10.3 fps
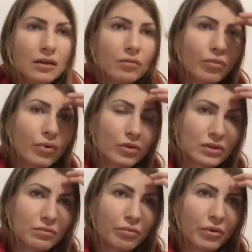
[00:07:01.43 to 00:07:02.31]

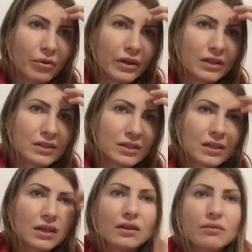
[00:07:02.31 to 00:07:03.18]
important points
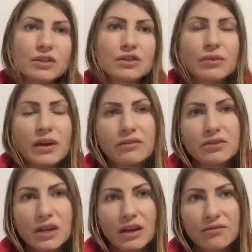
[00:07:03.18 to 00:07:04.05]
which we have
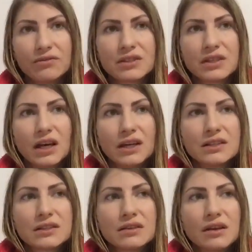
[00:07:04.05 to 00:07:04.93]
to
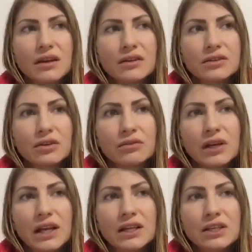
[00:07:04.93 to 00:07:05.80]
emphasize. So
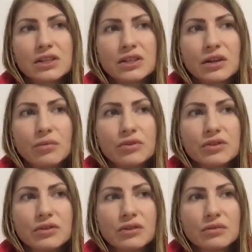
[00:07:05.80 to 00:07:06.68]
relationship
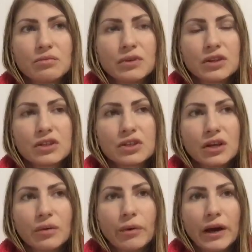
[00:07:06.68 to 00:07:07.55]
is not much
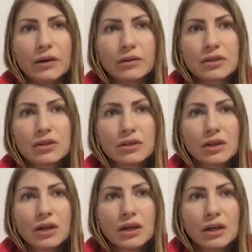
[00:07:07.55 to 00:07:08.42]
about
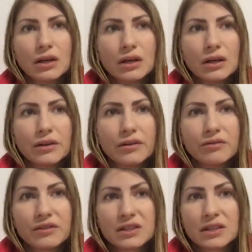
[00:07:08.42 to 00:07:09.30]
the
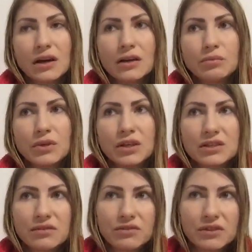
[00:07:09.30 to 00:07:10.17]
facade,
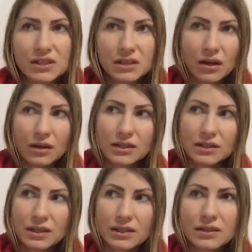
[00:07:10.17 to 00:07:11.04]
because the facade is
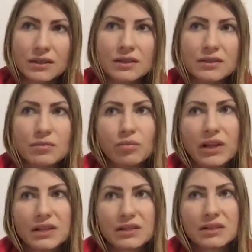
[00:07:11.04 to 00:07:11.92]
a
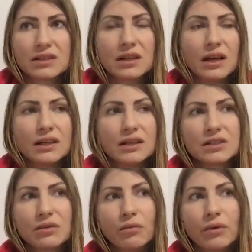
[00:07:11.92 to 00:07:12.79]
pleasant side, is
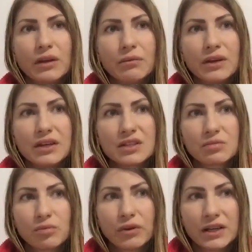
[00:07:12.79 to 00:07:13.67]
the way we
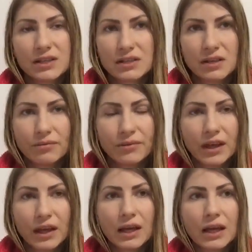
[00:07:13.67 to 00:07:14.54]
express
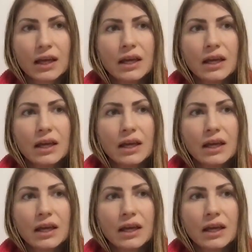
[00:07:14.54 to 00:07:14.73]
something,